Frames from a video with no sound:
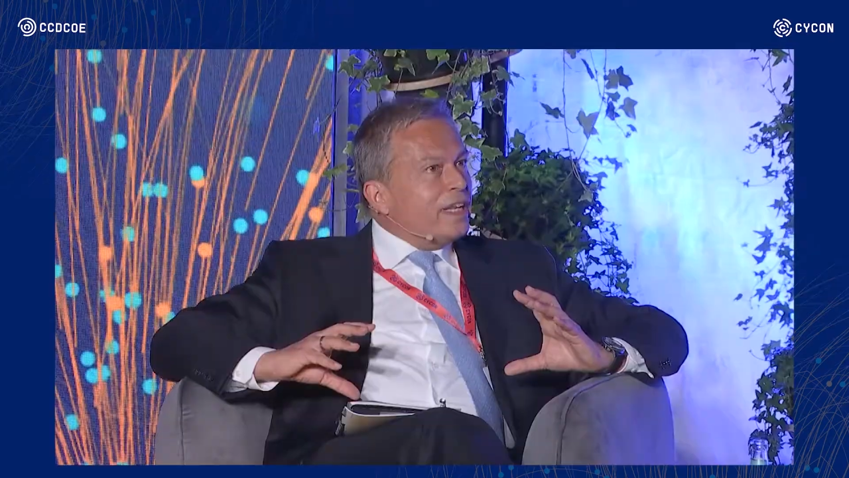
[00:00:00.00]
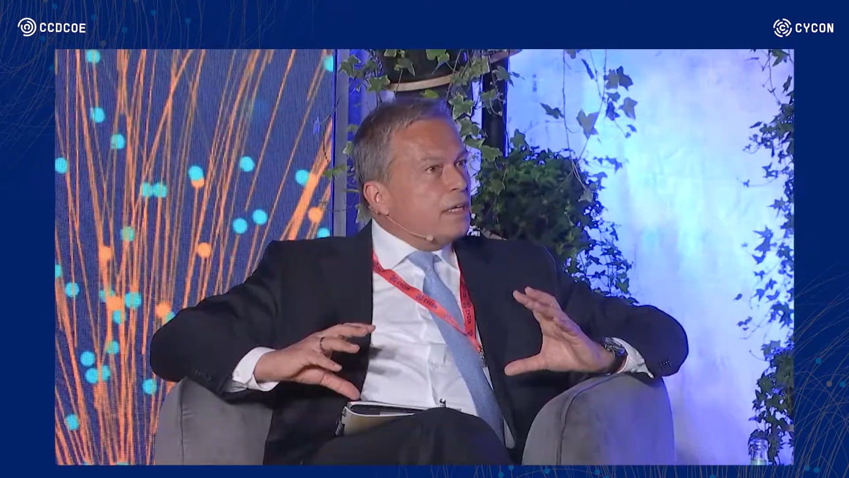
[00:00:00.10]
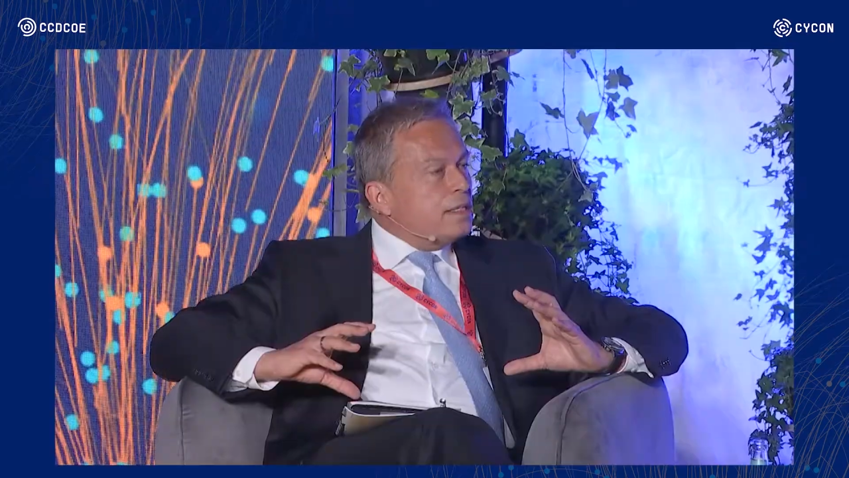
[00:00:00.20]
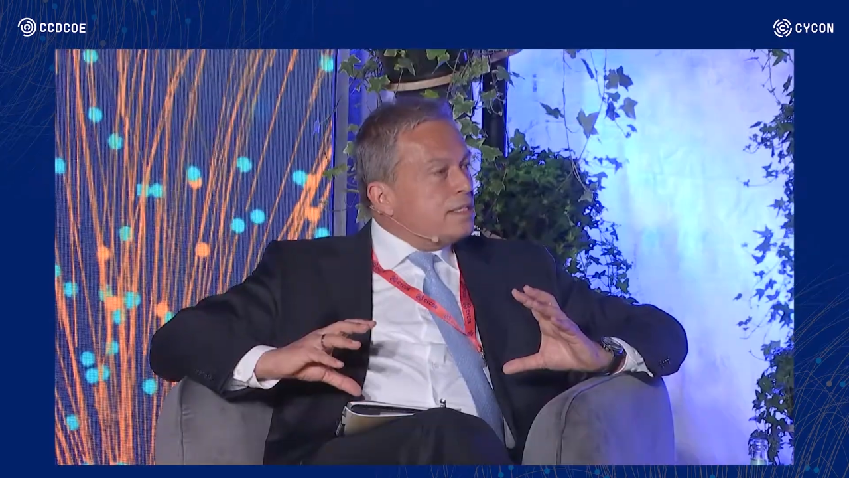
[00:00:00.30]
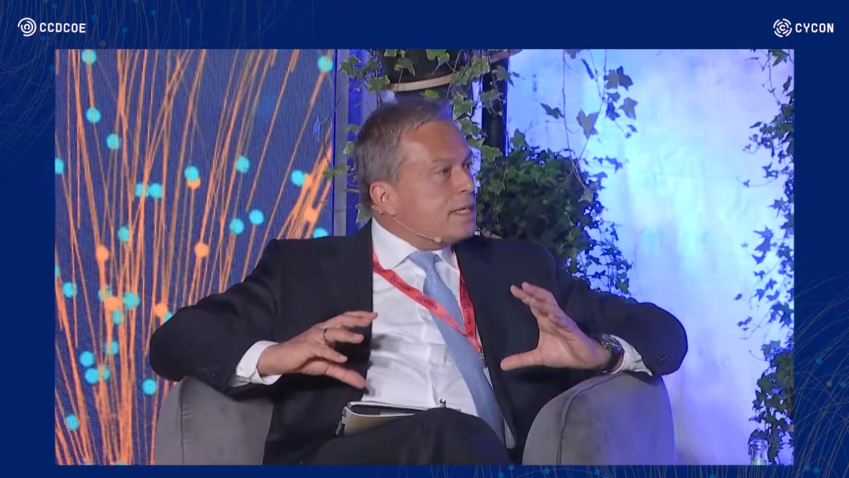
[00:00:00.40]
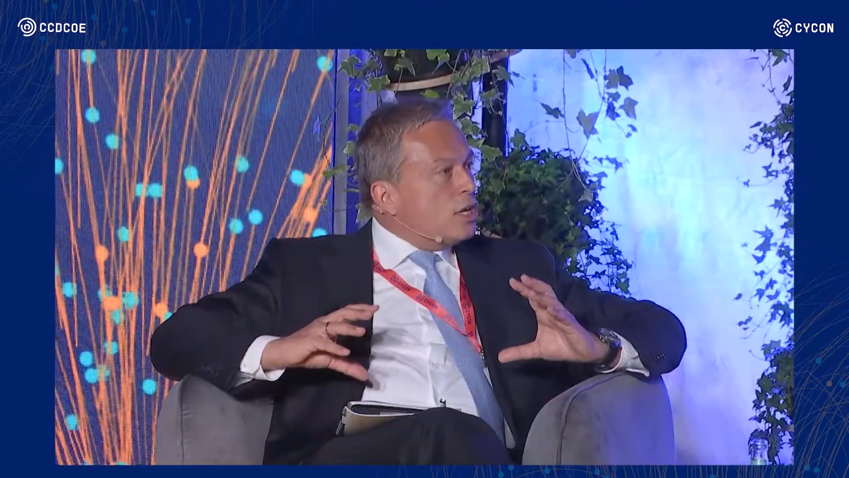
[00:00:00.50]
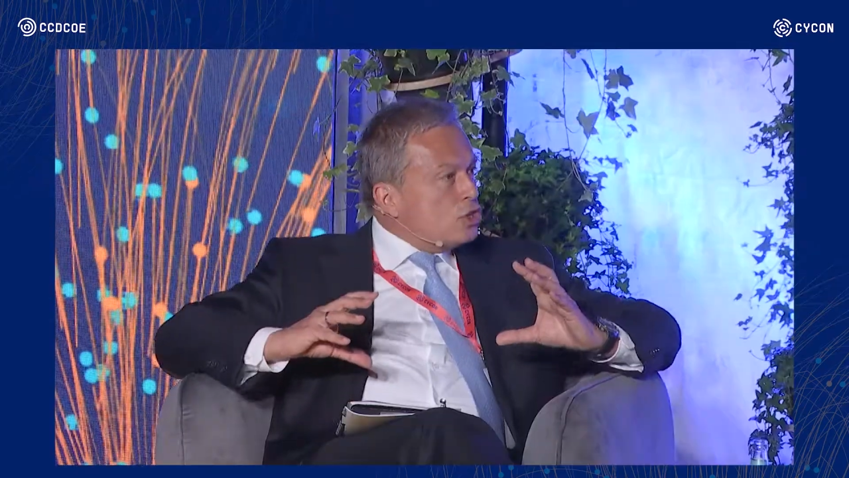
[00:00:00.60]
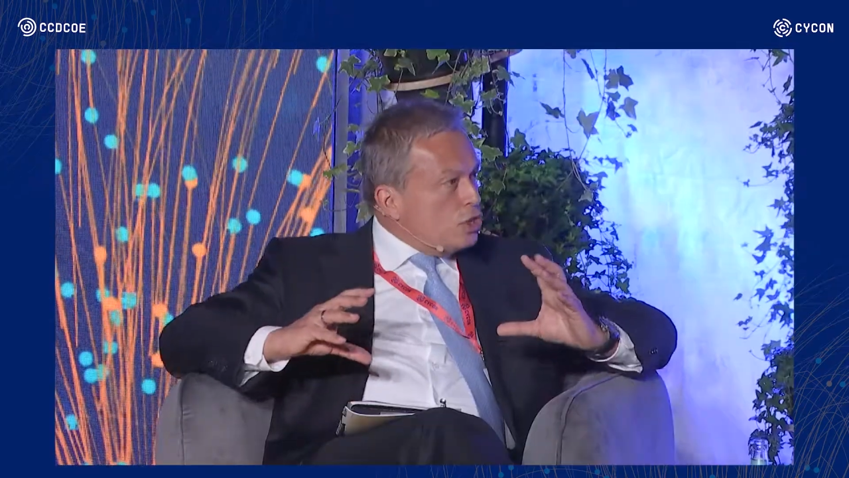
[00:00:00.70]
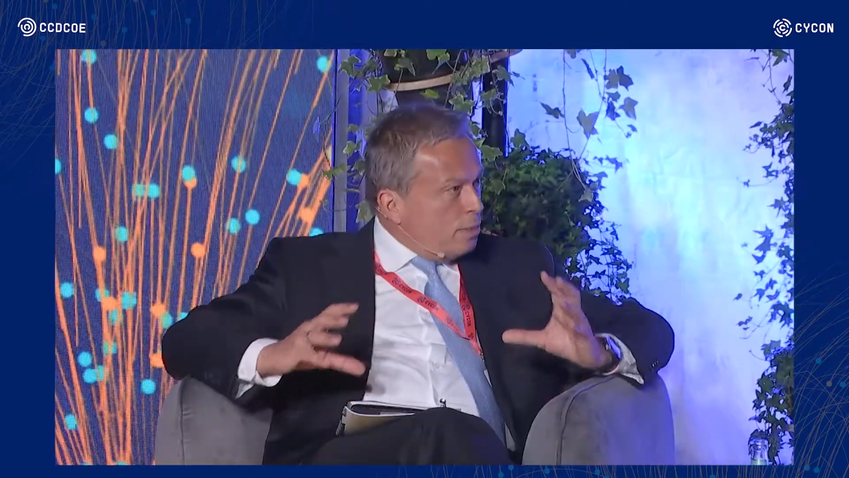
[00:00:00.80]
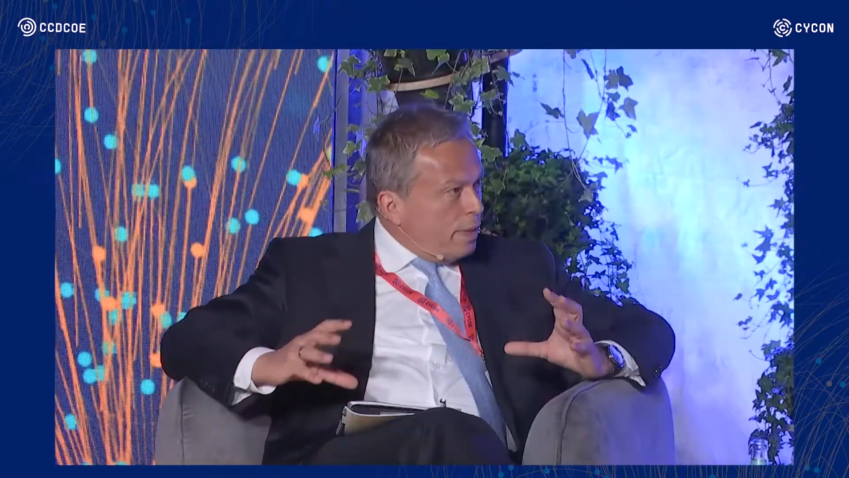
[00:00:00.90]
the
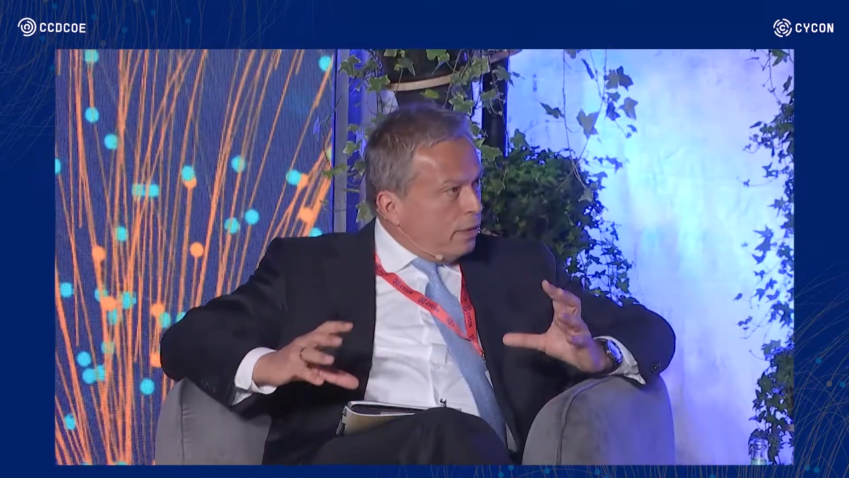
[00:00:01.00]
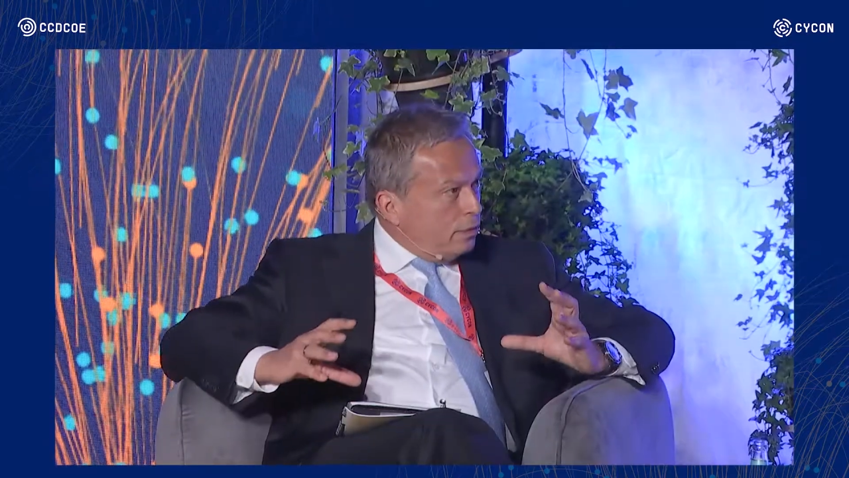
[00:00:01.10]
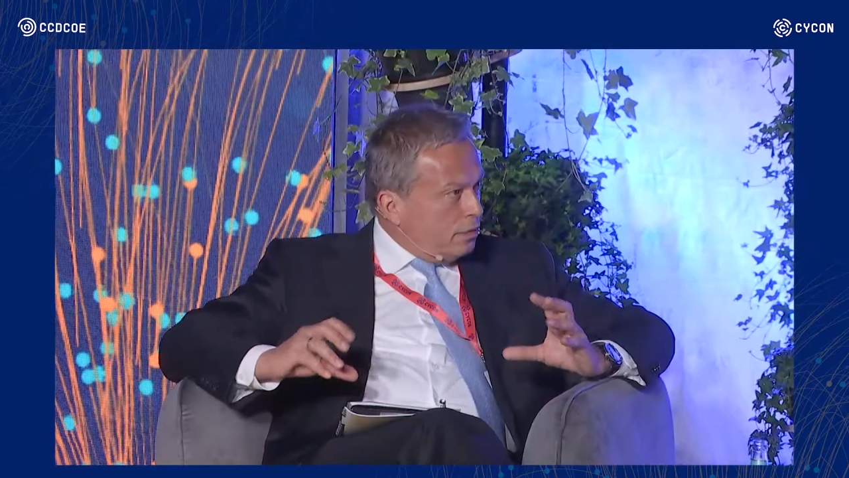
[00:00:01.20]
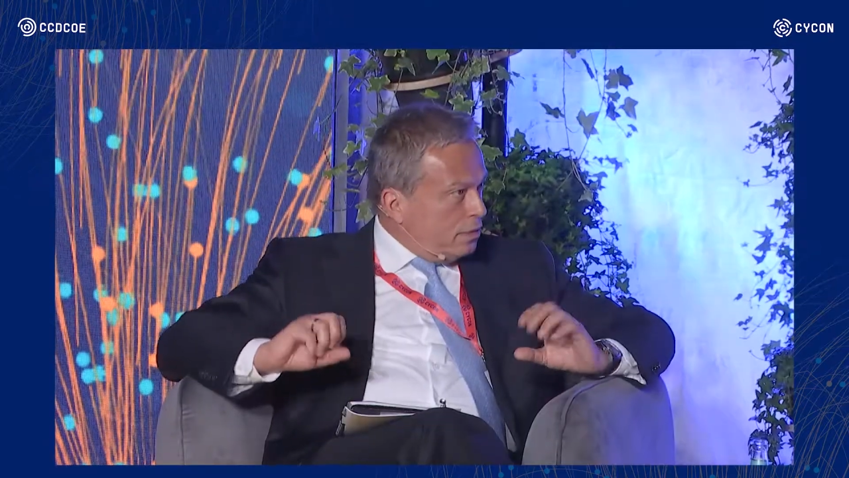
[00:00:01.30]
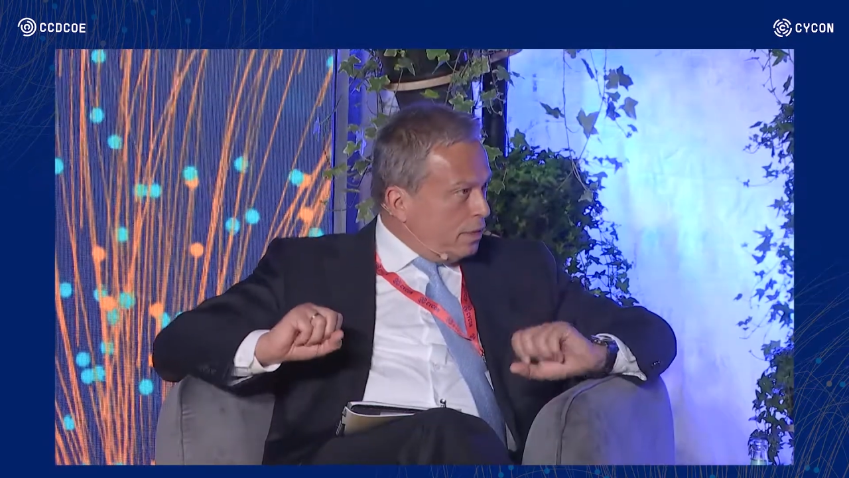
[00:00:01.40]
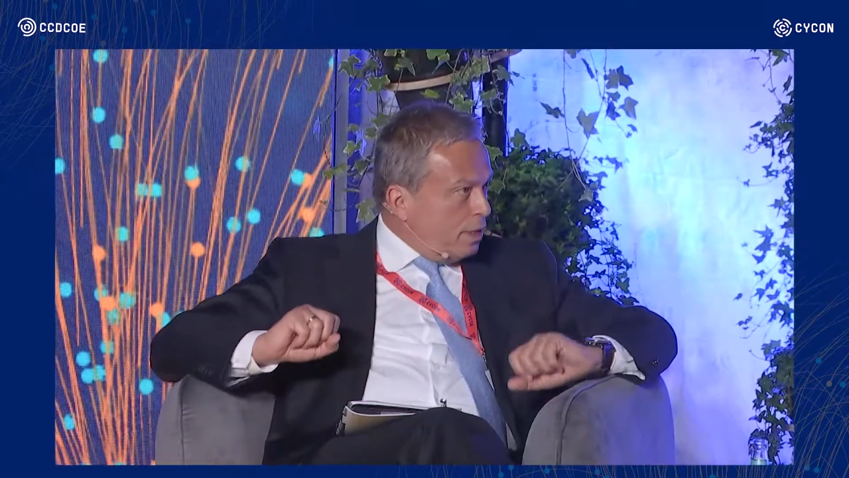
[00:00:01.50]
discussion about